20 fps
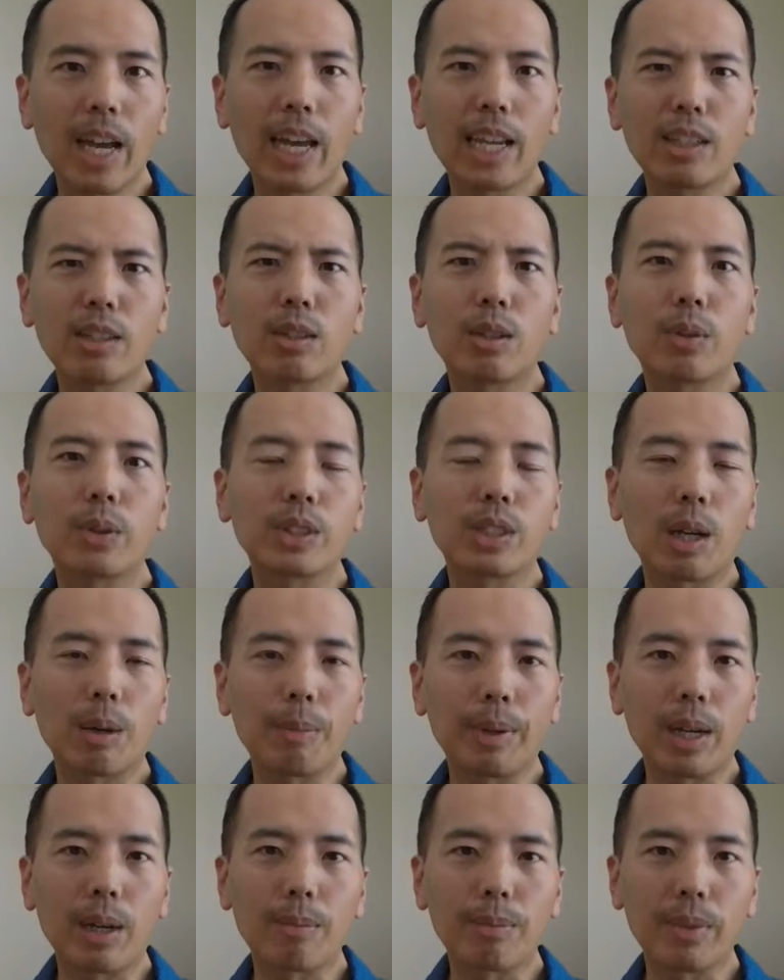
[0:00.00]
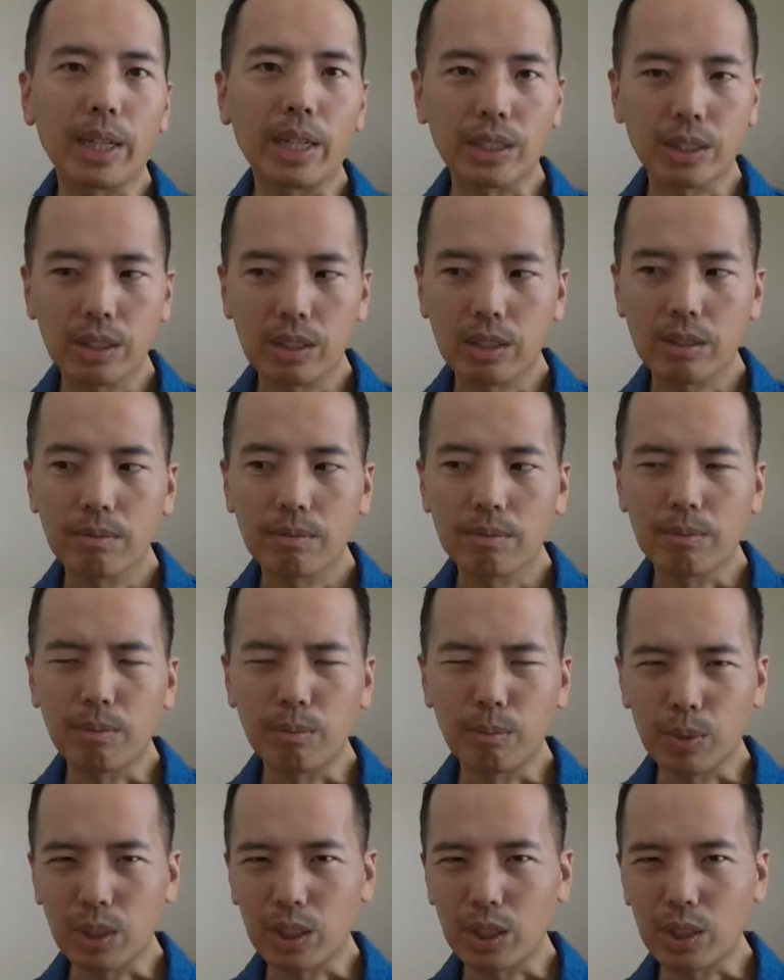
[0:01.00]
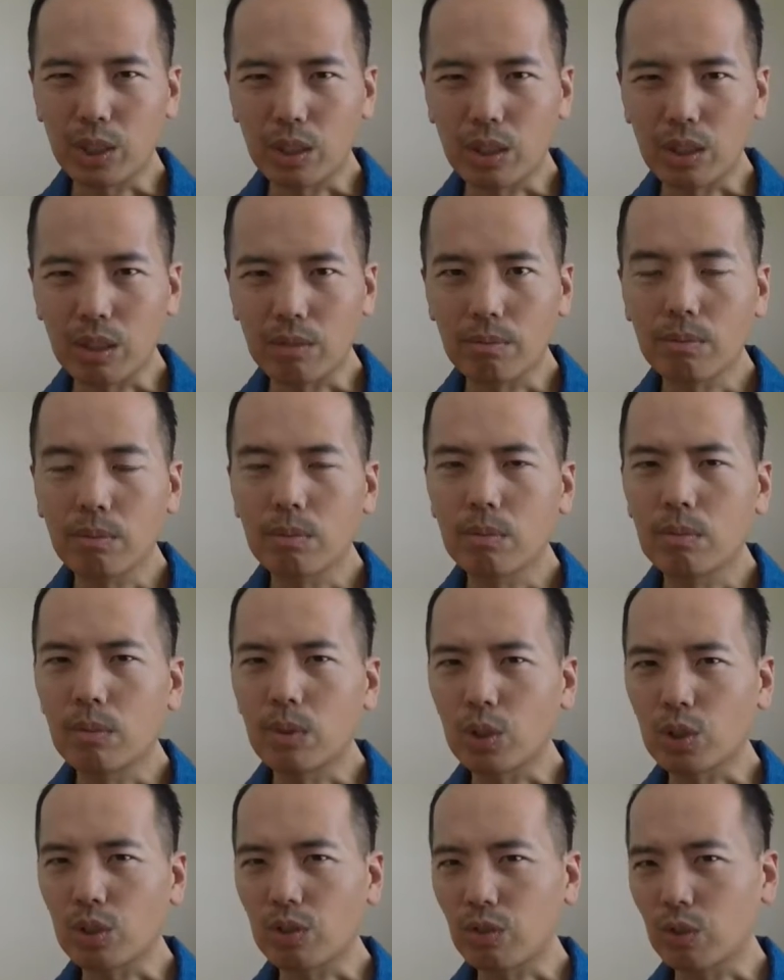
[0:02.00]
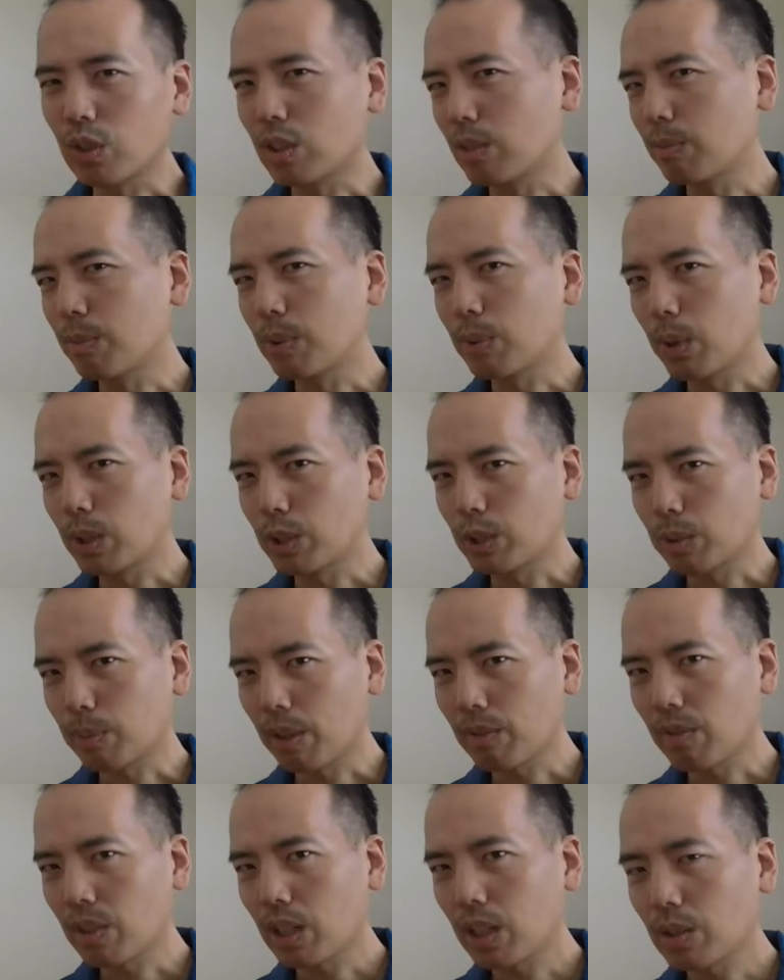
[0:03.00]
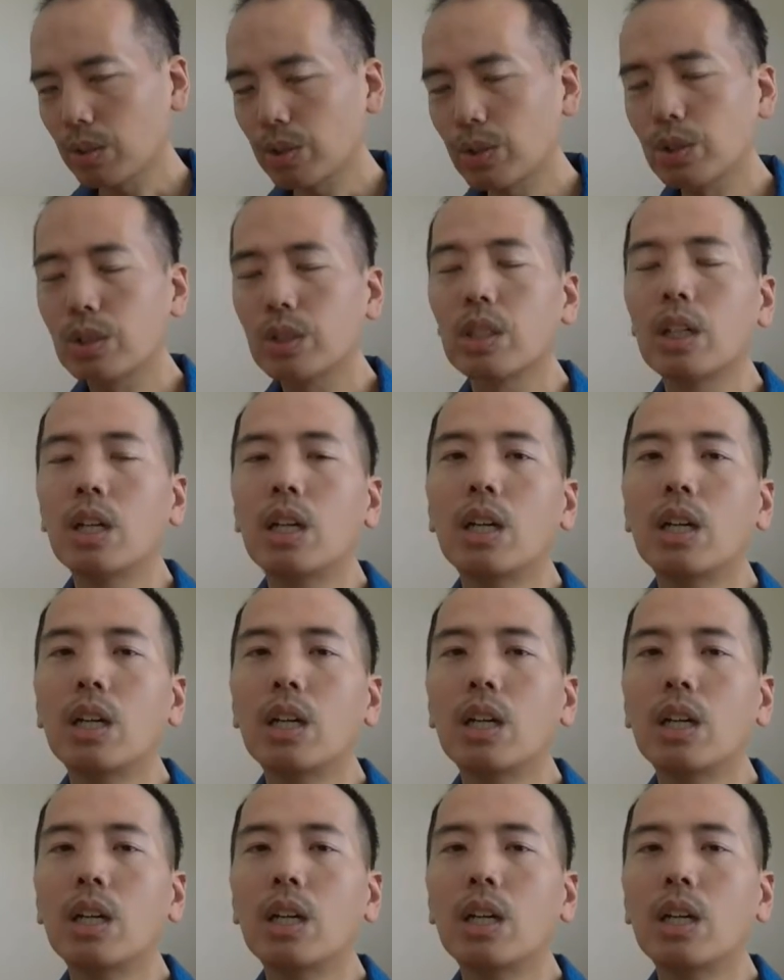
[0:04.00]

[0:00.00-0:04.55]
you know what's coming up next, I'm pretty sure. Those of you that have been watching my videos.